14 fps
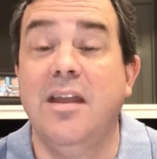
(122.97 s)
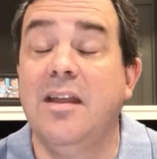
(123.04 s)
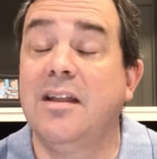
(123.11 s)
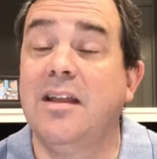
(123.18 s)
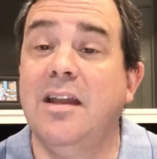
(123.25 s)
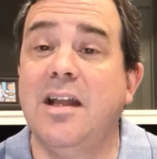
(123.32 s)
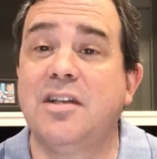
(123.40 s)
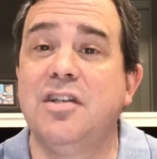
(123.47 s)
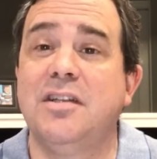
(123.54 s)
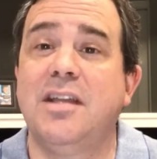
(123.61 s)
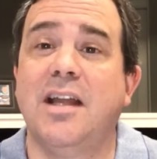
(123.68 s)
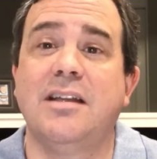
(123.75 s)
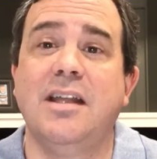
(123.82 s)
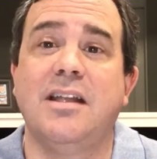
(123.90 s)
Connection
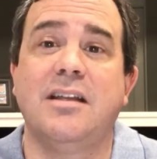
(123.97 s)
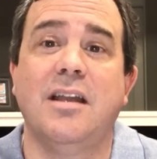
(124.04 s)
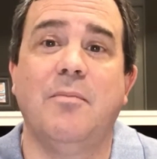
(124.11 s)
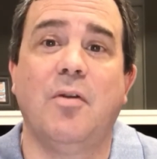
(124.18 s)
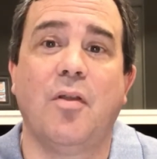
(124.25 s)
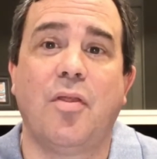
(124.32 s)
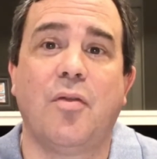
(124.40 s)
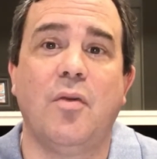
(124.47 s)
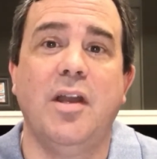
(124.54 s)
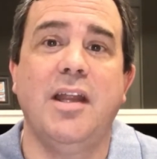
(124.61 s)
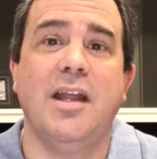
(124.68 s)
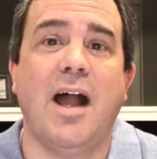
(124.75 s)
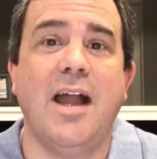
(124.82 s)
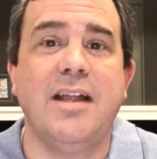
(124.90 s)
technique number
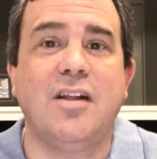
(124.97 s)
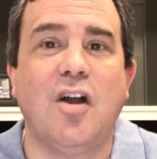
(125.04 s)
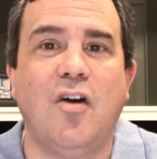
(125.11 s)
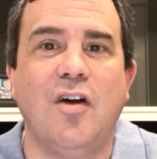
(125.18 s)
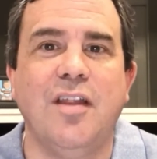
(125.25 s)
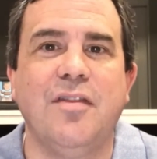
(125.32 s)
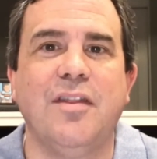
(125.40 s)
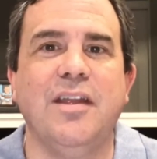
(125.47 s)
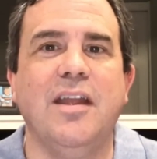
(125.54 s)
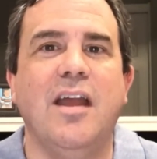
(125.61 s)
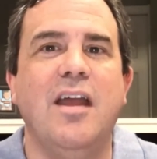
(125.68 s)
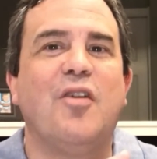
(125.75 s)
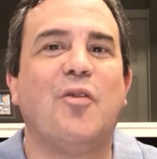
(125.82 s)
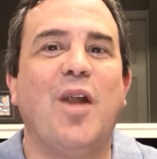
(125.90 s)
3, I call it the
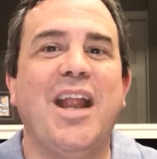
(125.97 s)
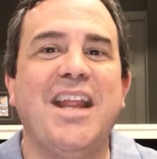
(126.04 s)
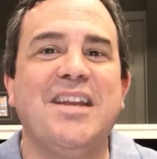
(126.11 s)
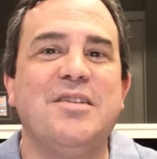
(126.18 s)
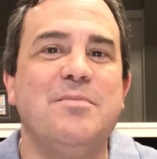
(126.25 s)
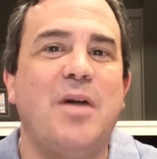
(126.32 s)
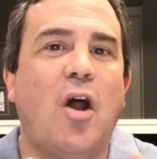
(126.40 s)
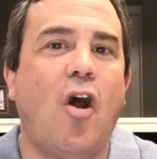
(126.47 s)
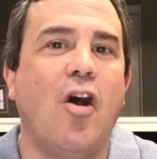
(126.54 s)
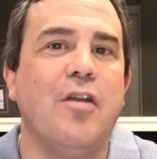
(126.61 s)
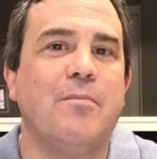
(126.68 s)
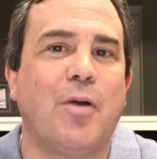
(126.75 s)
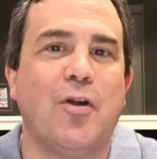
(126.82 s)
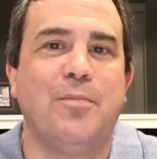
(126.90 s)
random
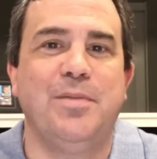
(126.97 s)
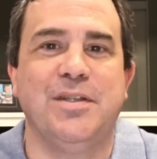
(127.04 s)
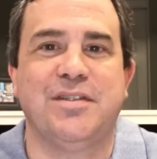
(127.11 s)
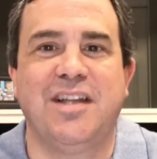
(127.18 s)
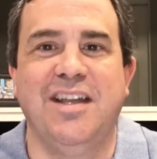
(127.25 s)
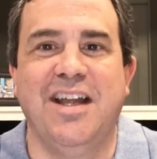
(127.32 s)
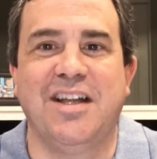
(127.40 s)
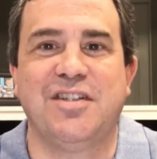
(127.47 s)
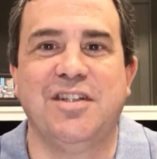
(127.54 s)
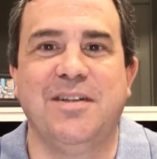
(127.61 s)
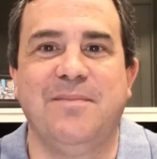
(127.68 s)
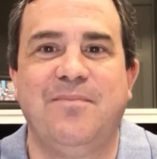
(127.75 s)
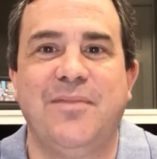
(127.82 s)
on purpose connection.